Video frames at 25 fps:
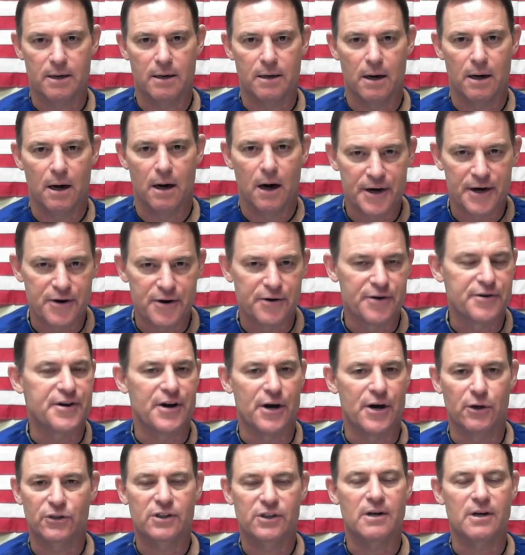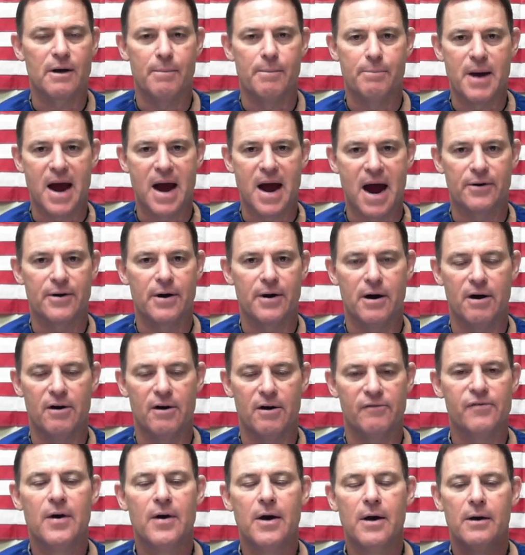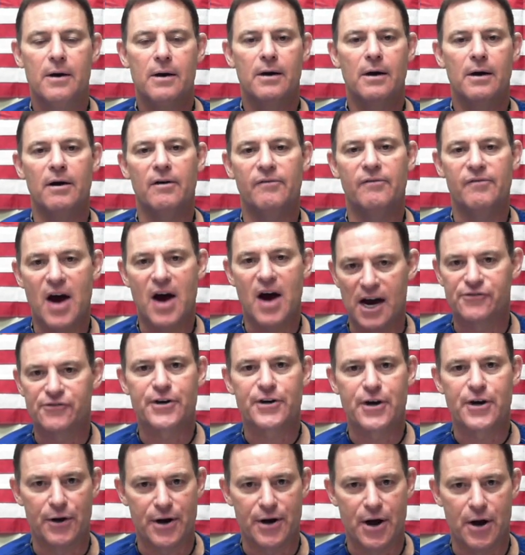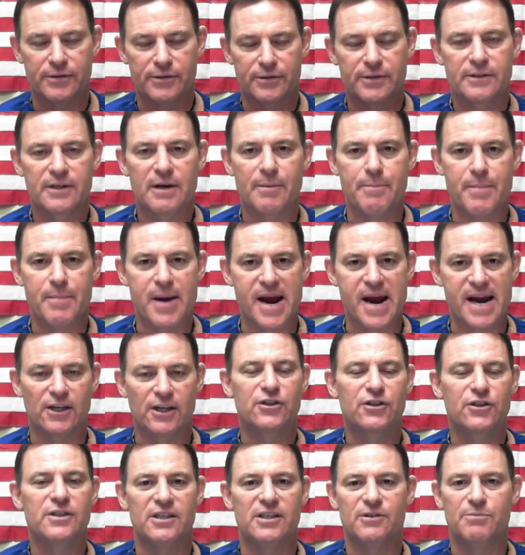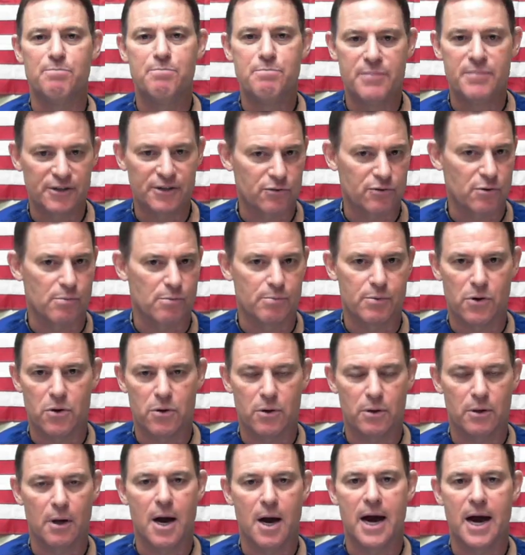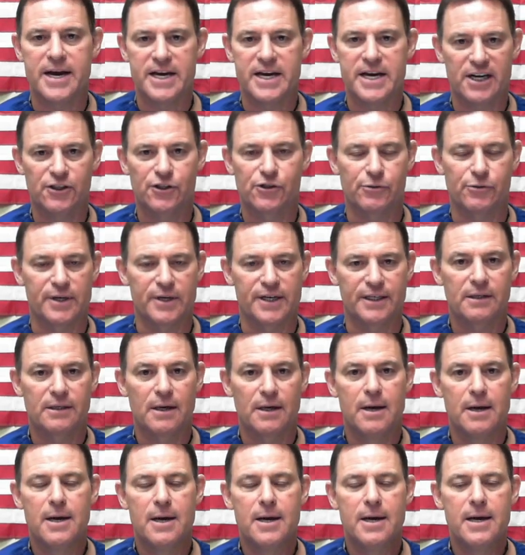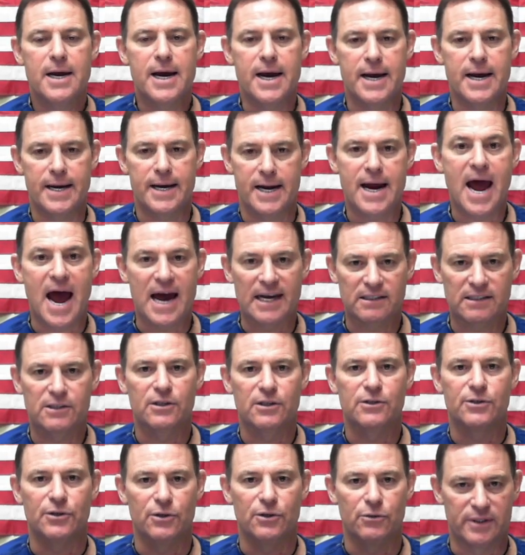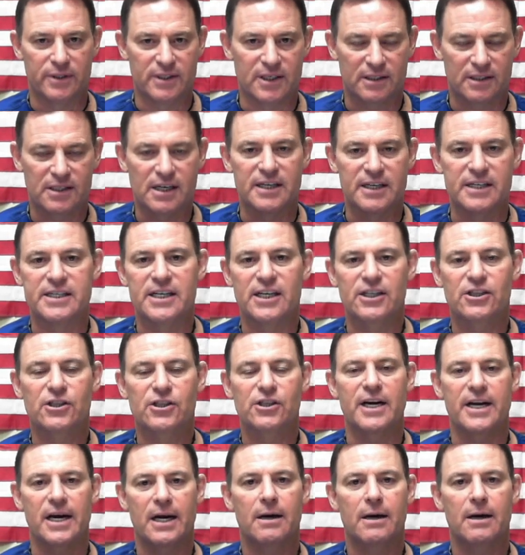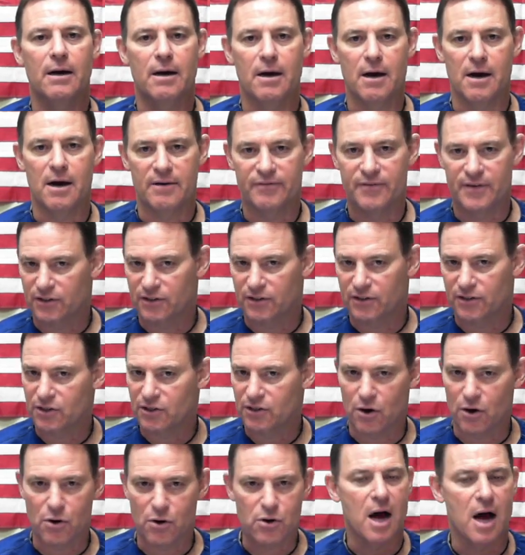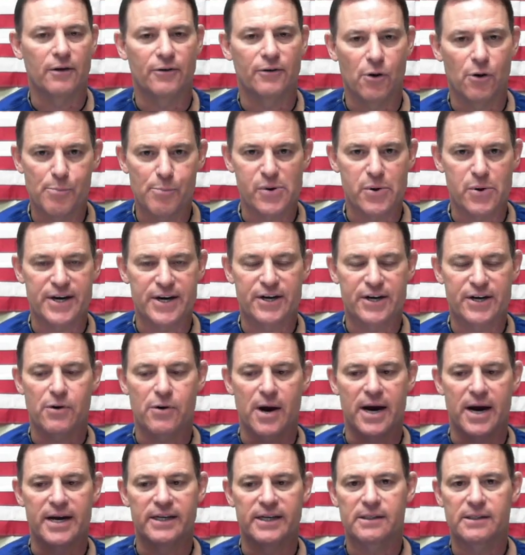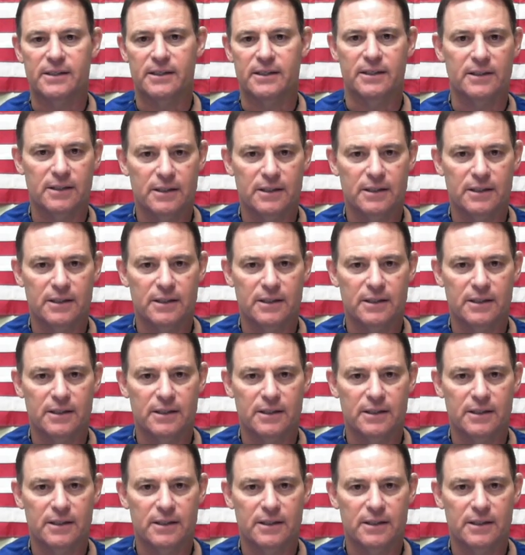underdosed amount of hydrocodone to manage these miserable injuries. And it has to do with this conditioning of this so-called opioid crisis,